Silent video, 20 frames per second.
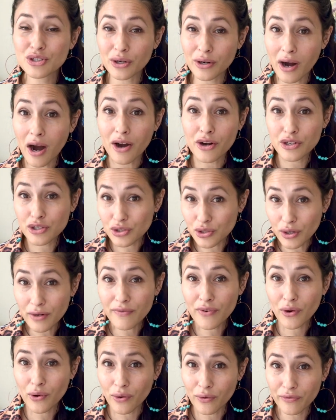our
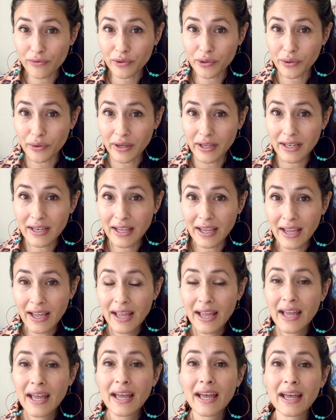cervical fluid
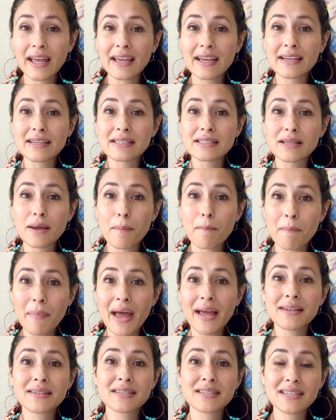is
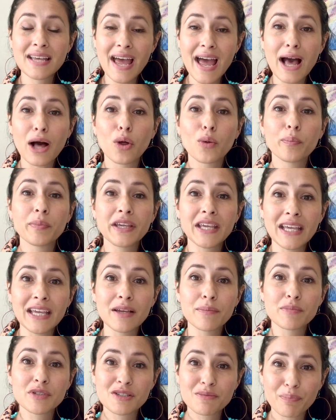meant to help
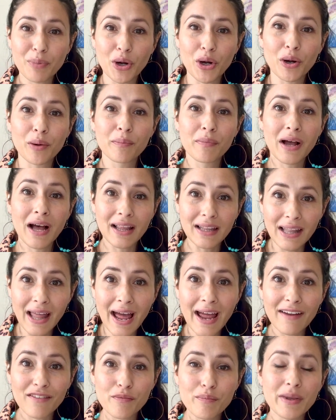keep sperm
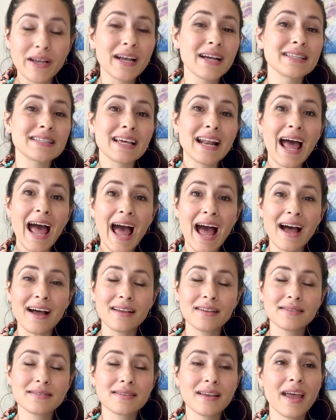alive because it
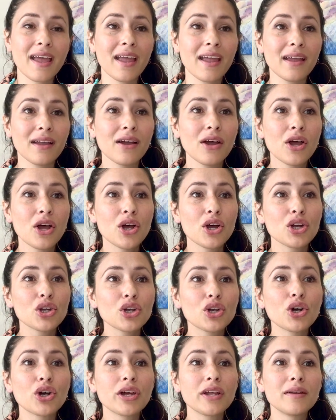has a
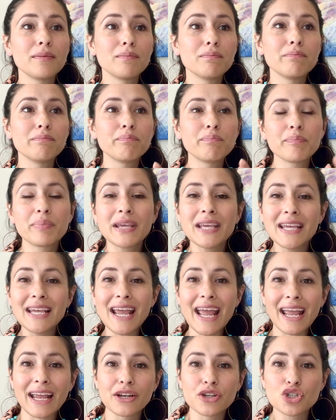good
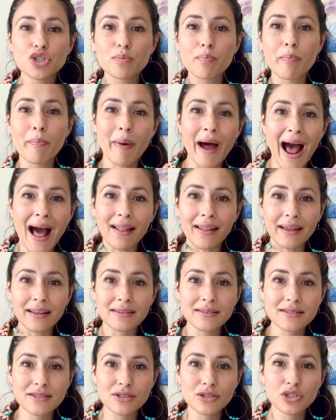pH
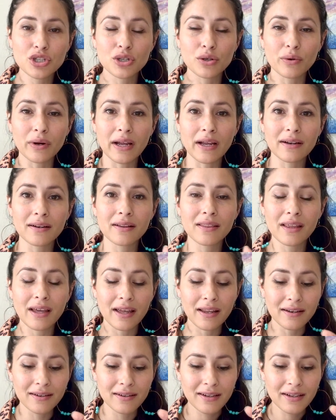balance to it
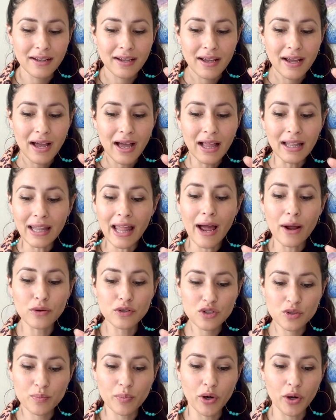that
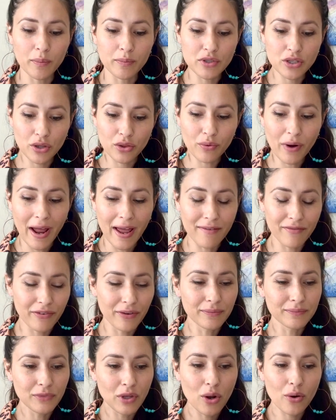allows sperm to thrive.
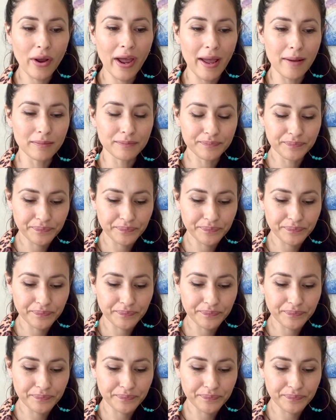Okay,